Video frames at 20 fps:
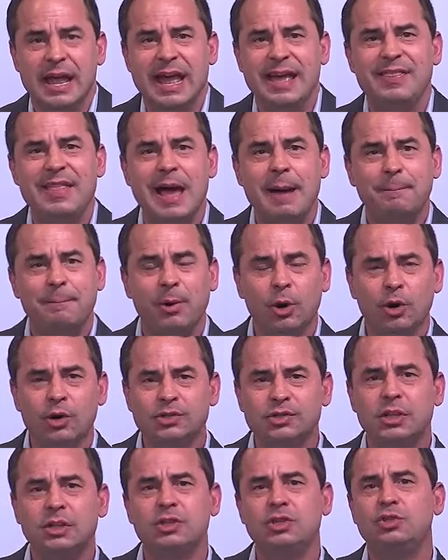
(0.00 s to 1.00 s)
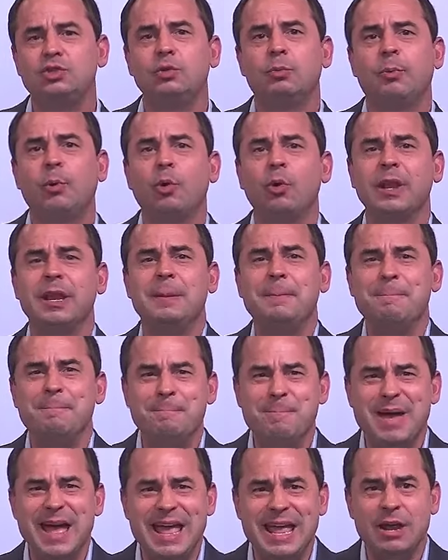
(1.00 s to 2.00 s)
And that person that you appointed
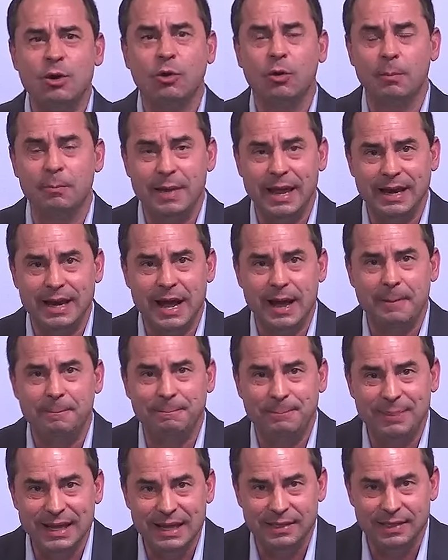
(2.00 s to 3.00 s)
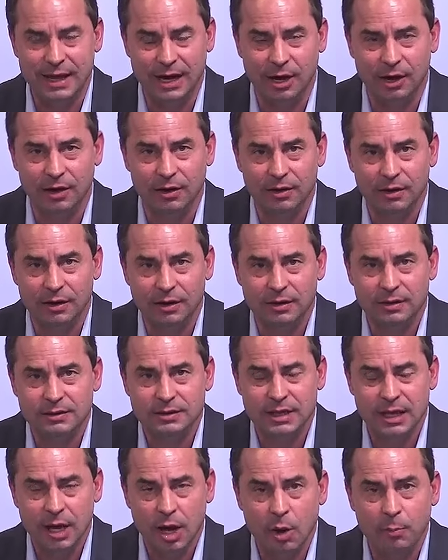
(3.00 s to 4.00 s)
may or may not be there
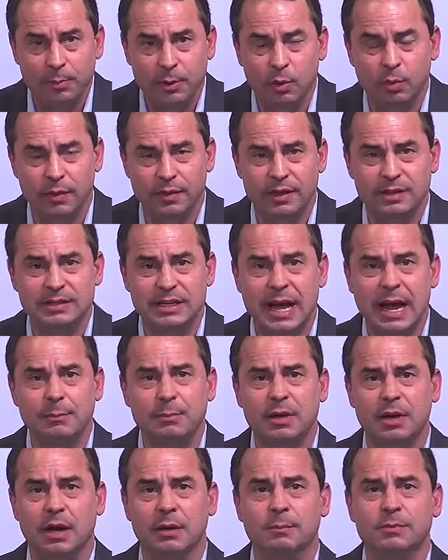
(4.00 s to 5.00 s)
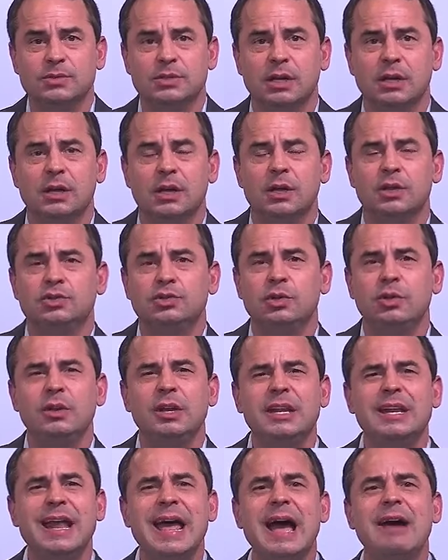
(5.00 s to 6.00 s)
to help you when the time comes. So you
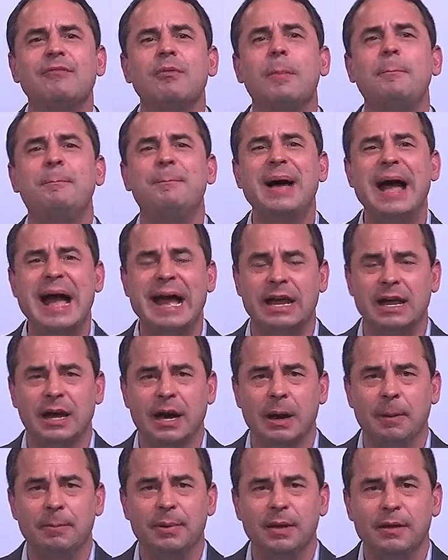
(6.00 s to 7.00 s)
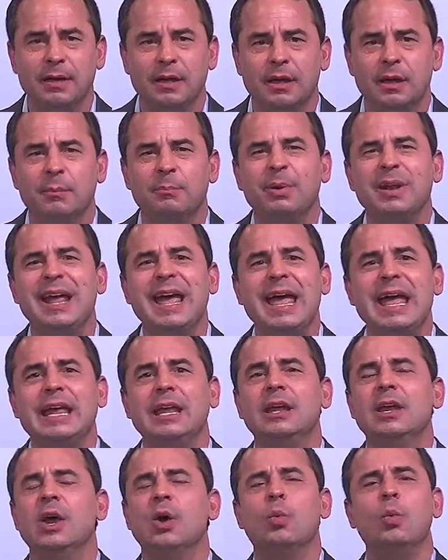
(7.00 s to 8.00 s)
need to have a backup. But
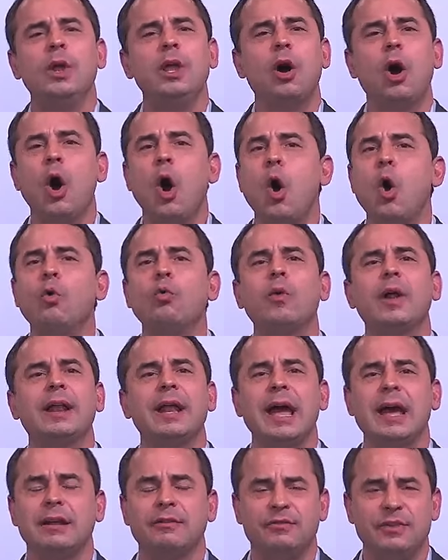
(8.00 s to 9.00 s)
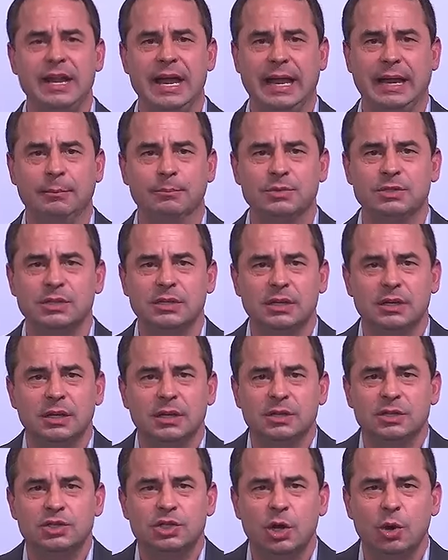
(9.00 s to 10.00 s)
hey, we all run out of names.
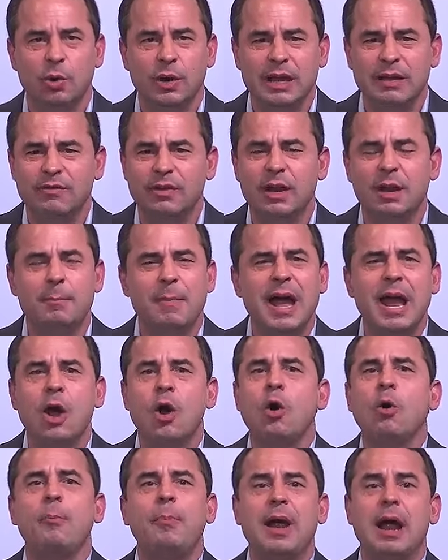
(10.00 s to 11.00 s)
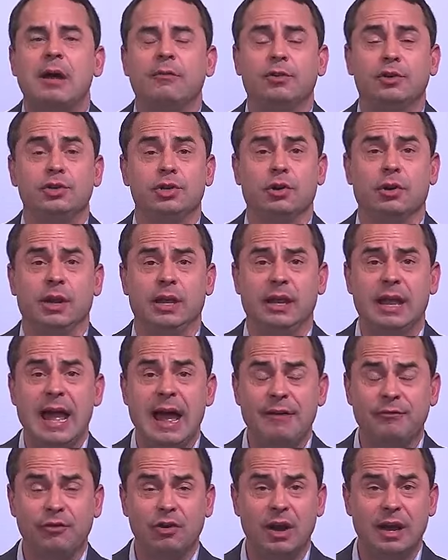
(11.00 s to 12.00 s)
So even in my own power of attorney,
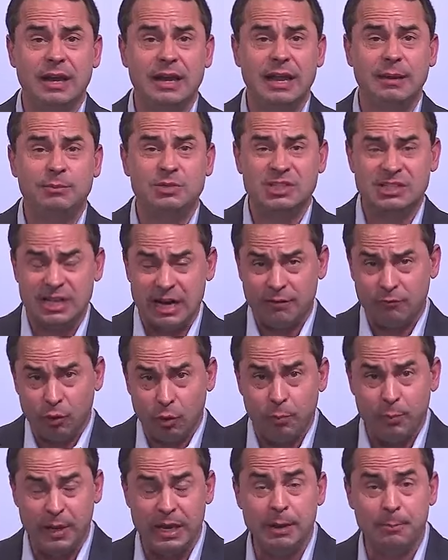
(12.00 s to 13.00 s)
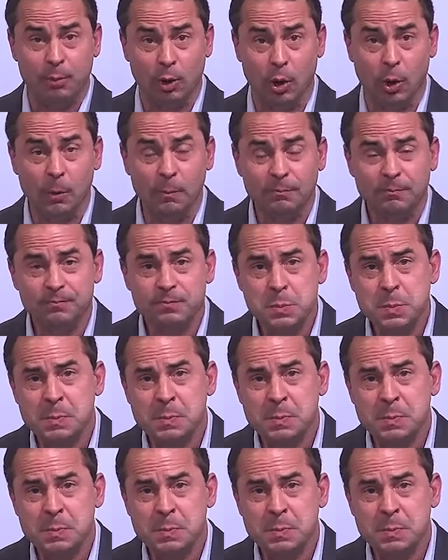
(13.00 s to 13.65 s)
after I named several people,